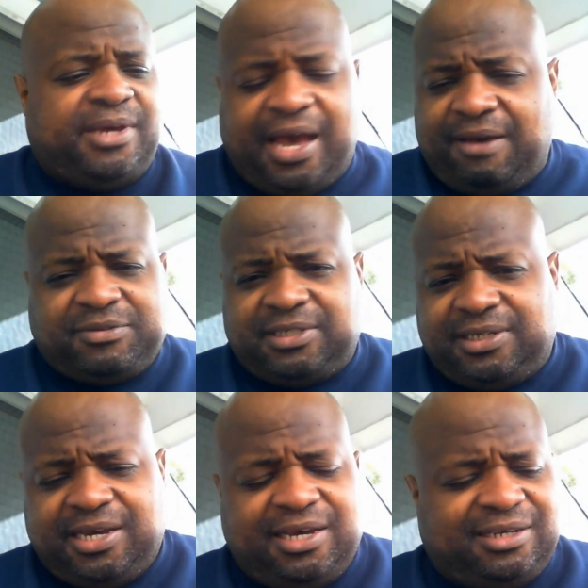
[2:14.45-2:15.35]
Obviously
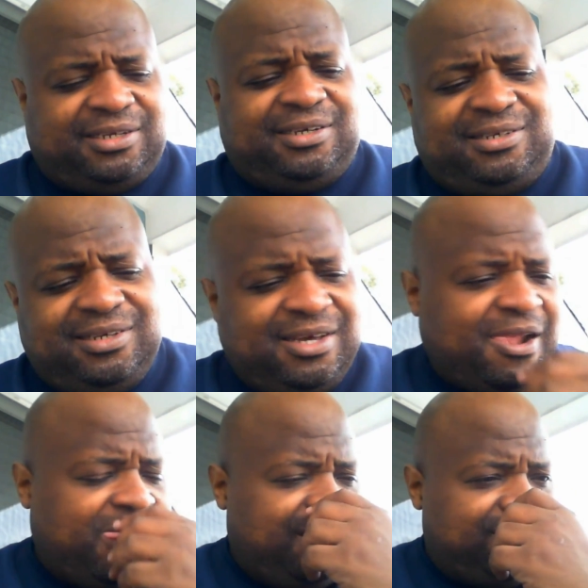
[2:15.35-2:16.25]
not.
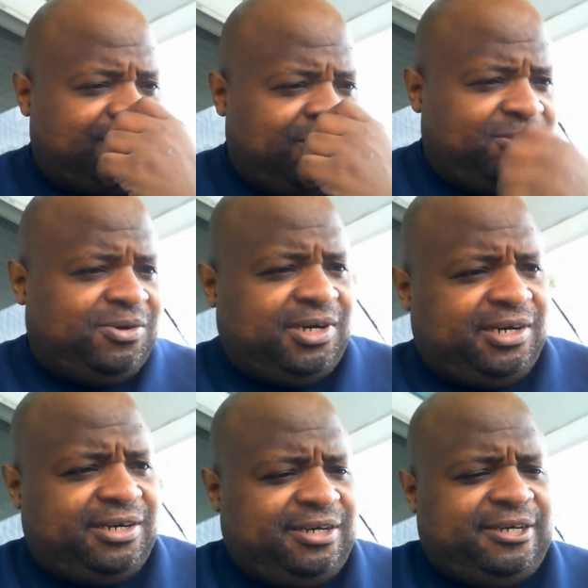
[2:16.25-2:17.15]

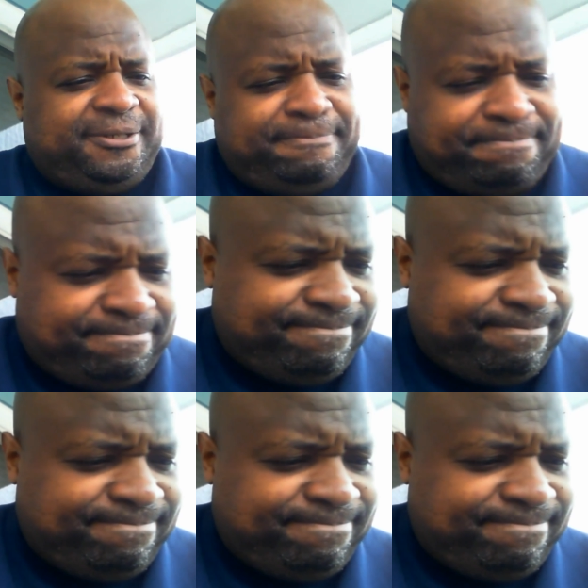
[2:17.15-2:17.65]
So,